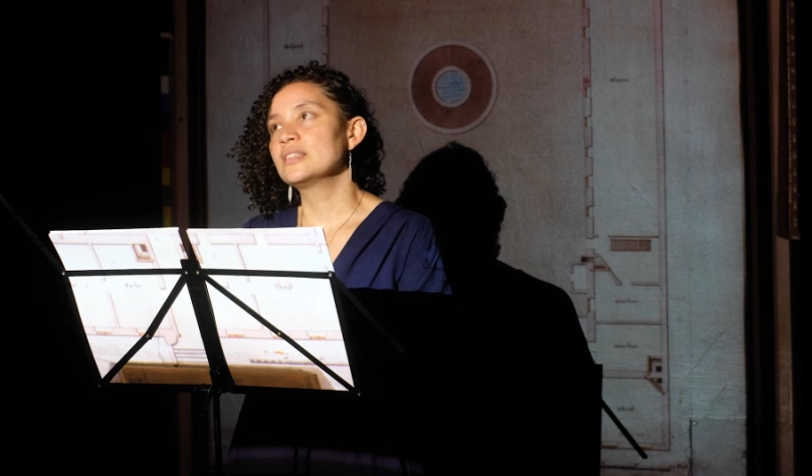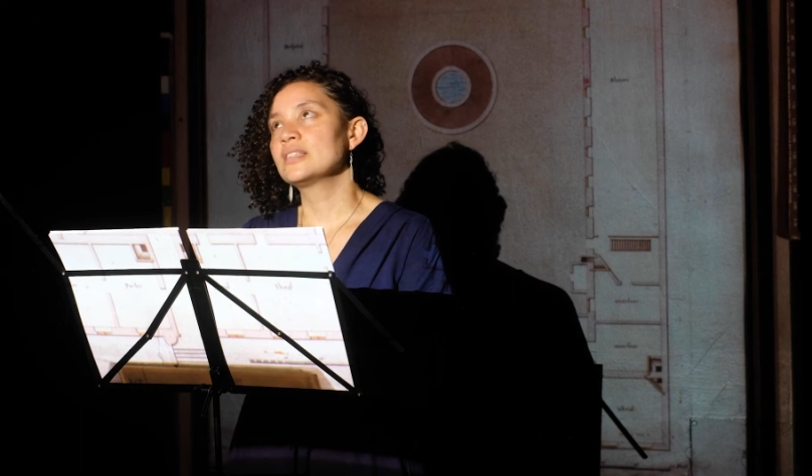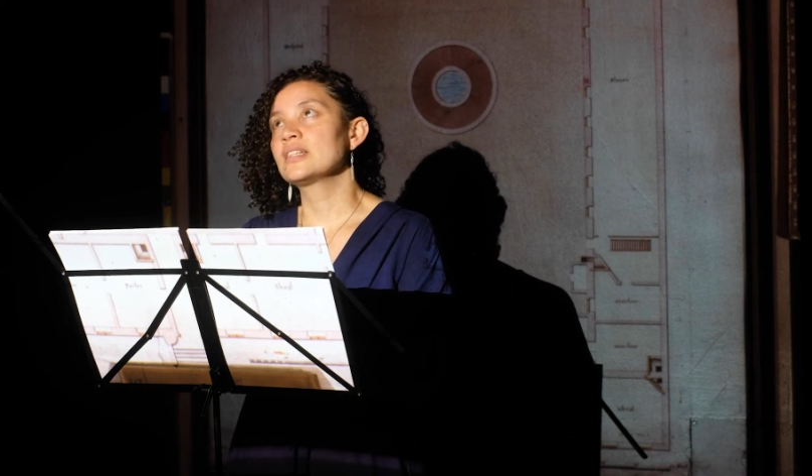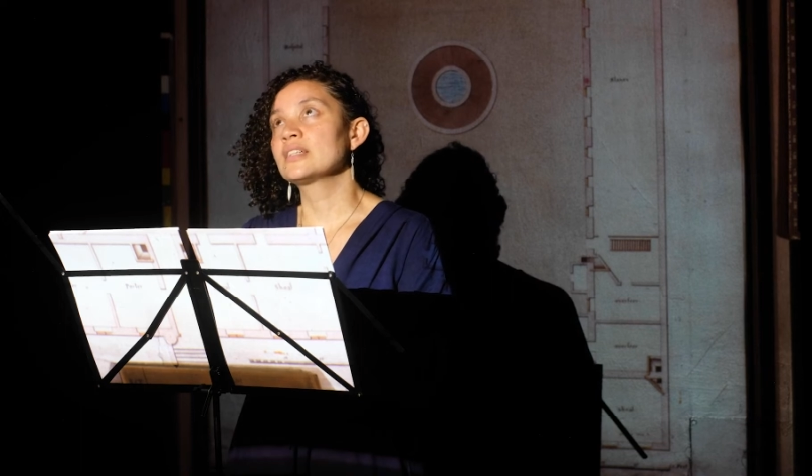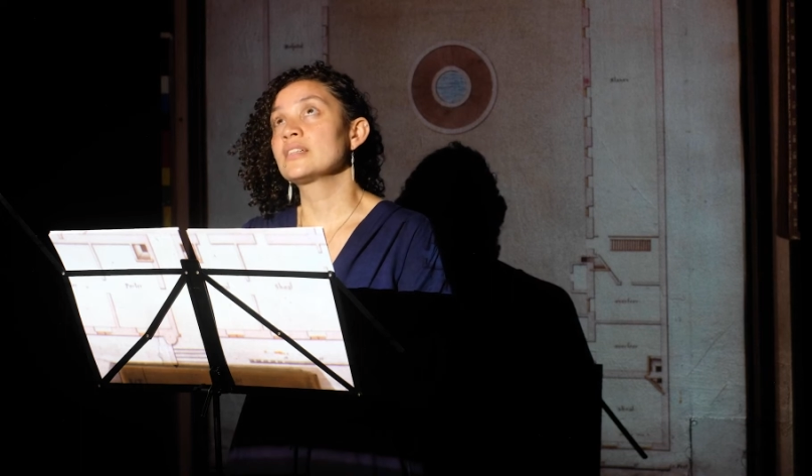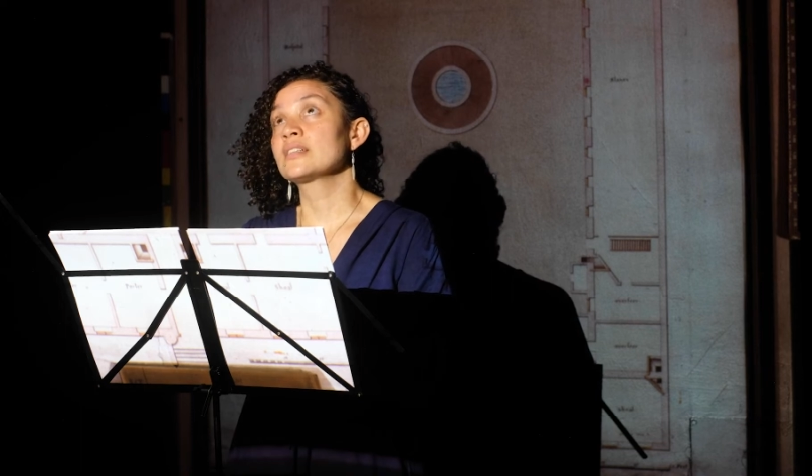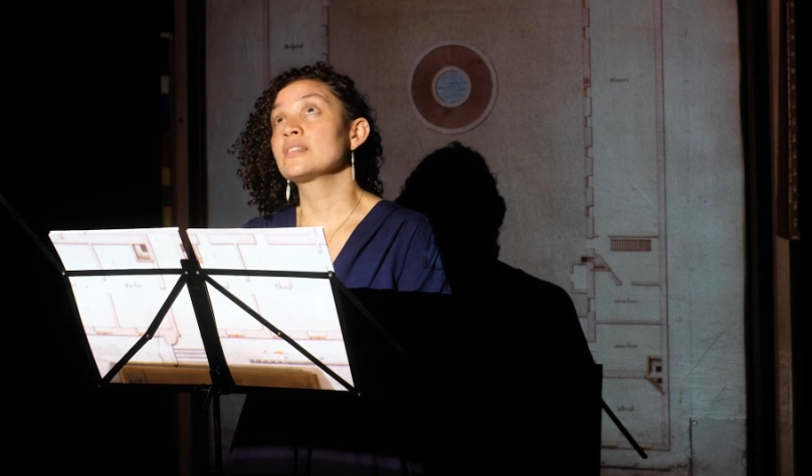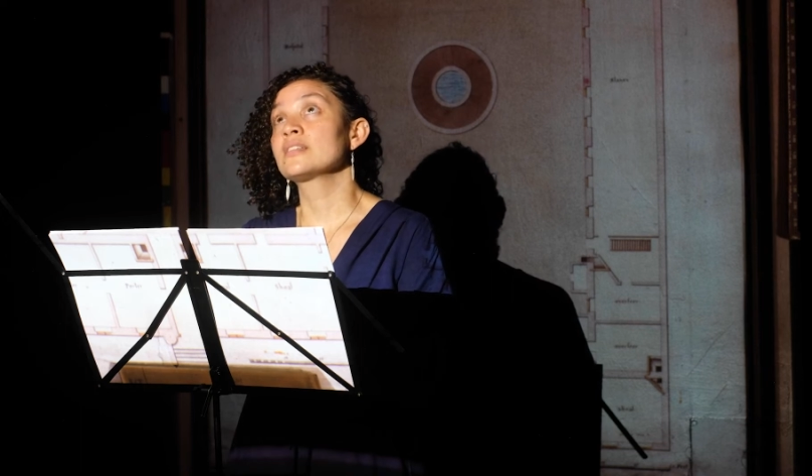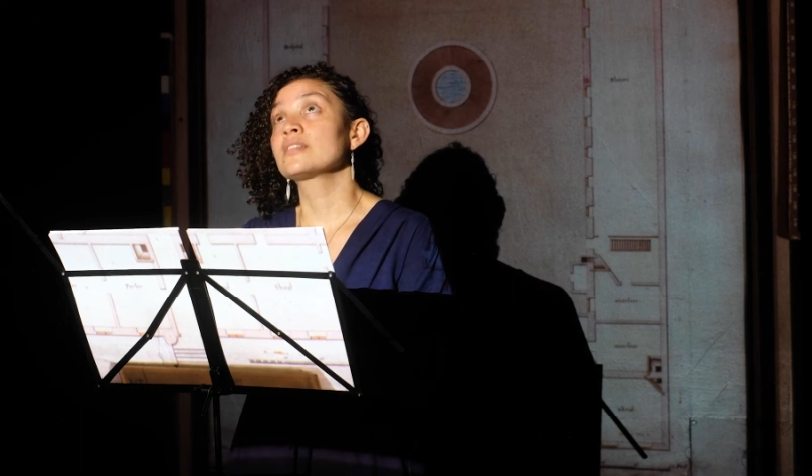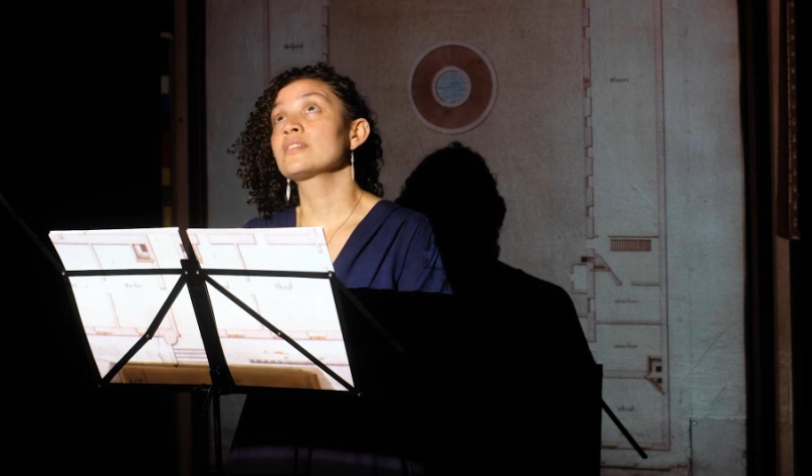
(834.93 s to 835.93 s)

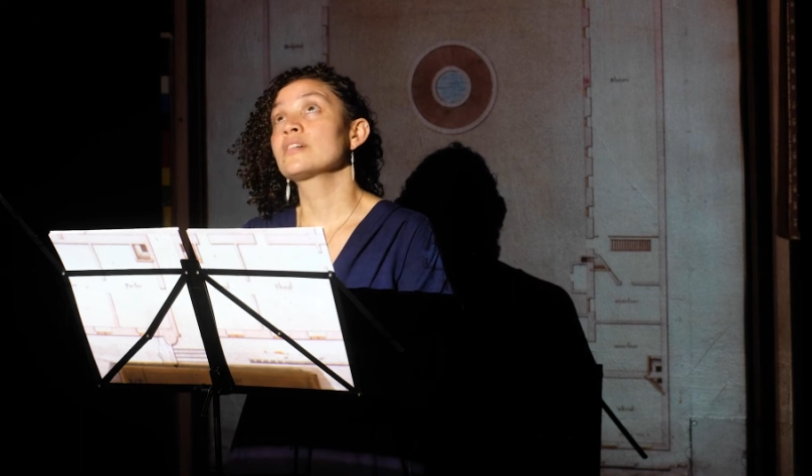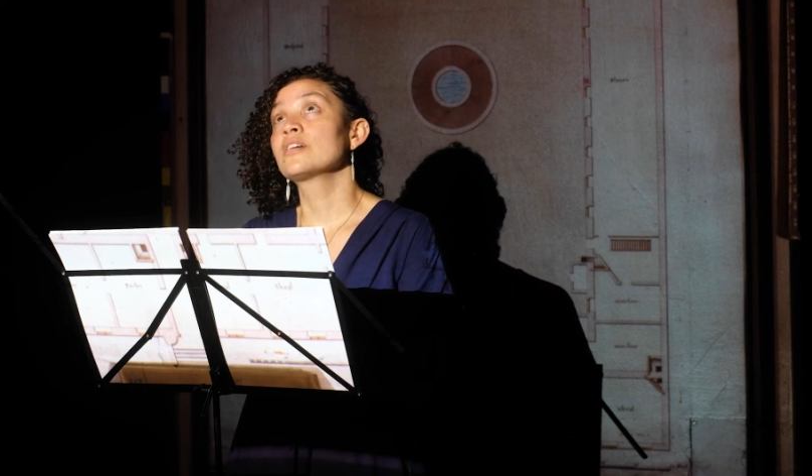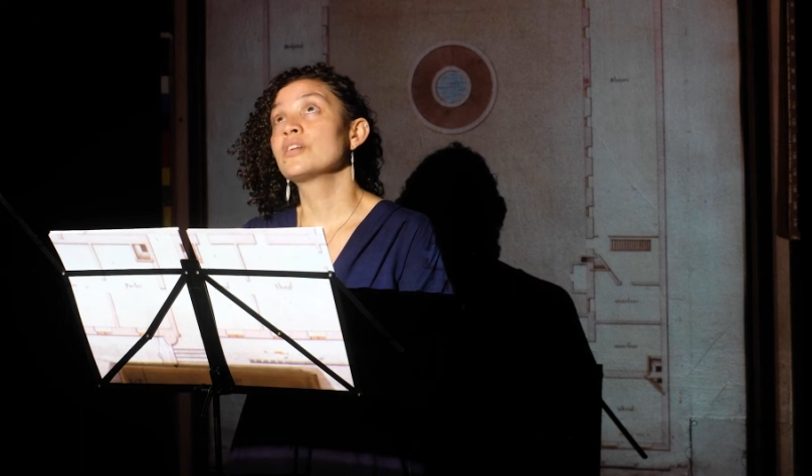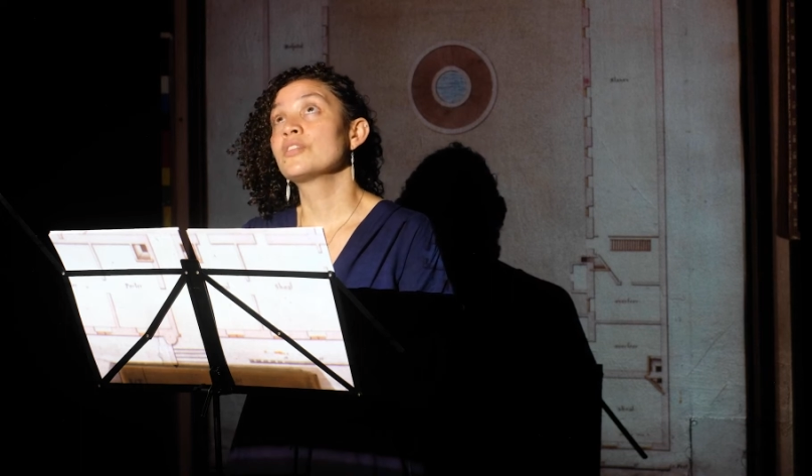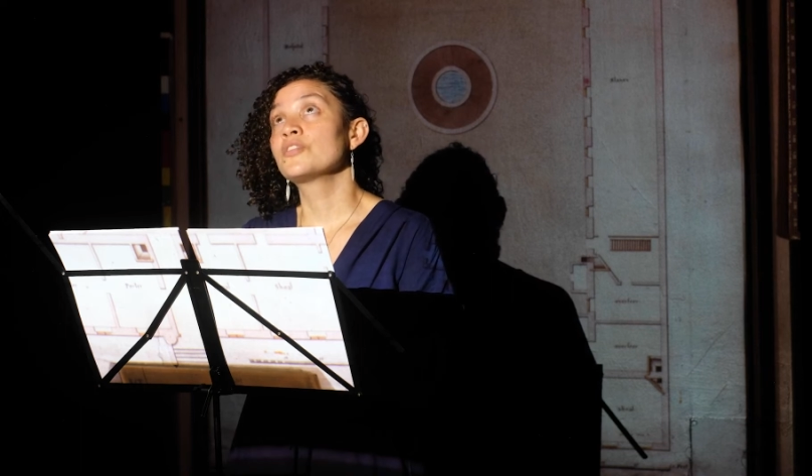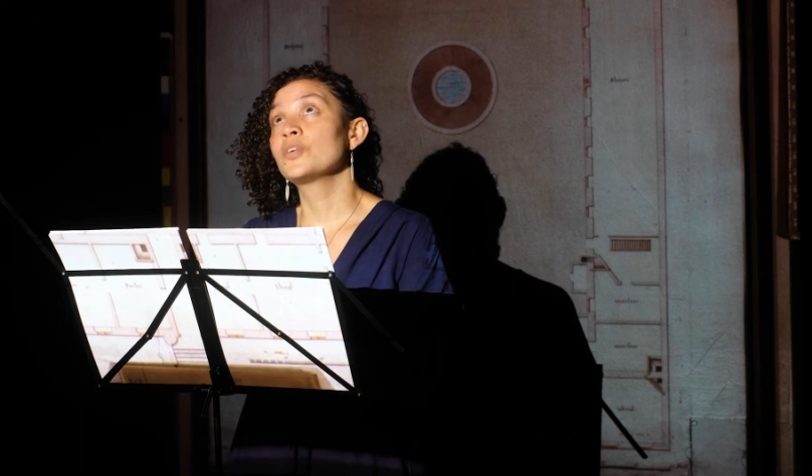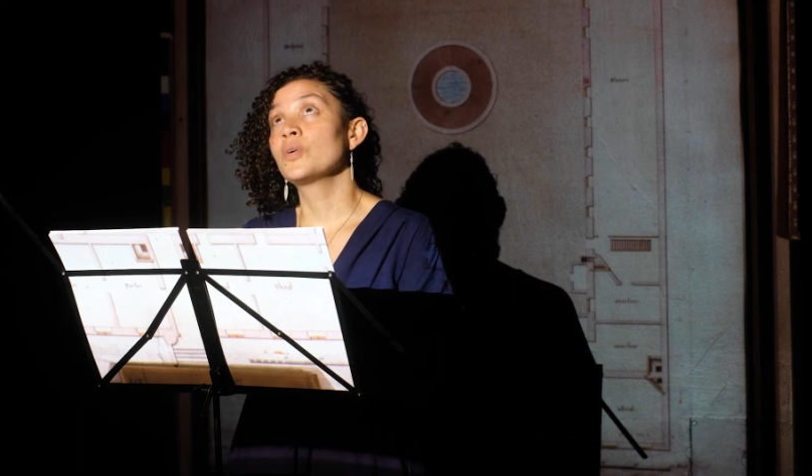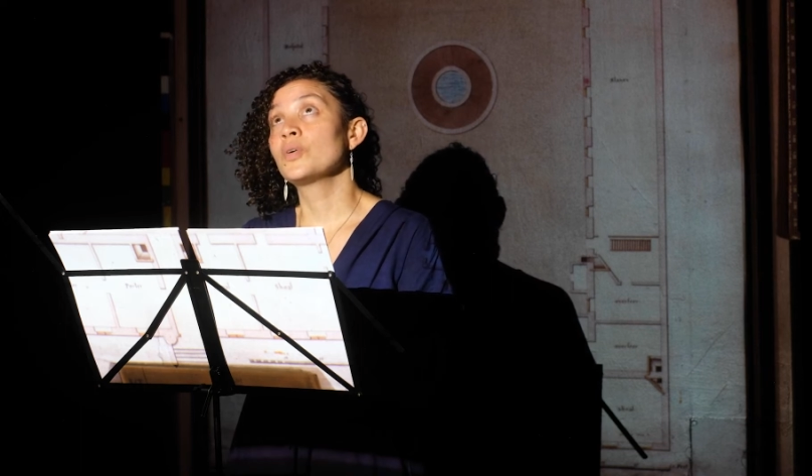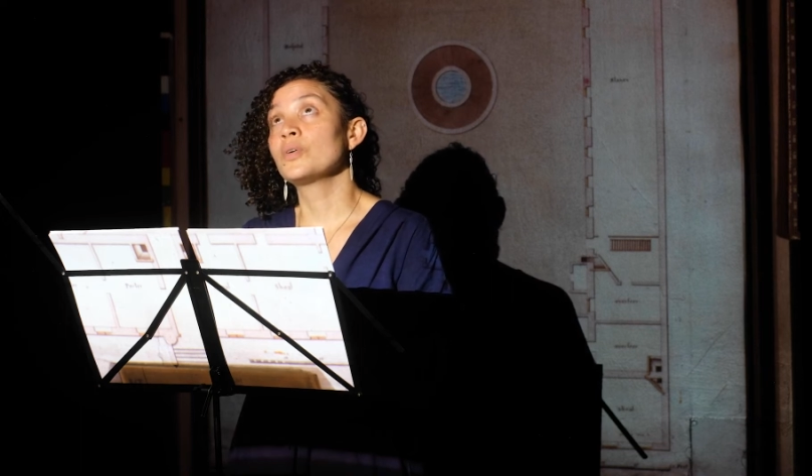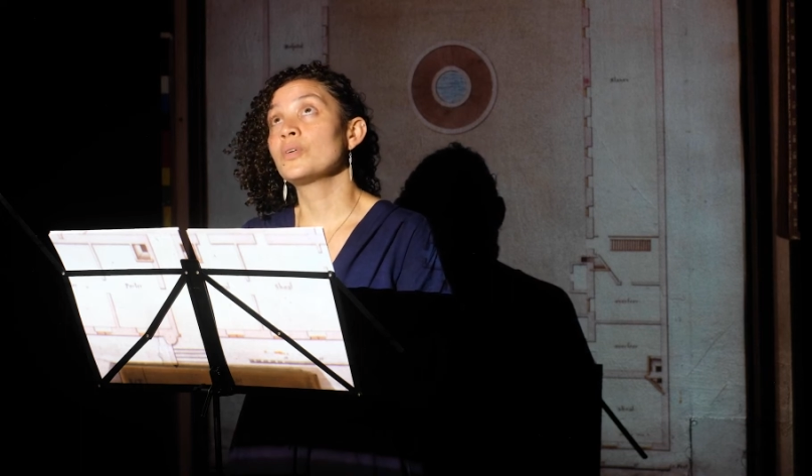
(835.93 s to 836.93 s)
tears
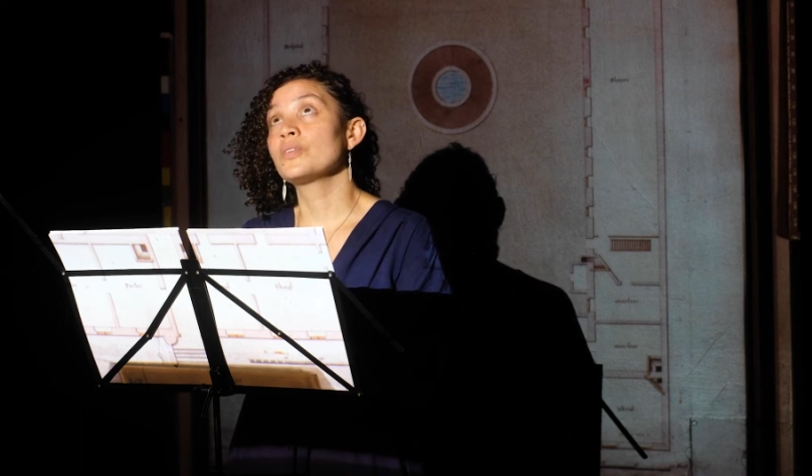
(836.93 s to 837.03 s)
fall.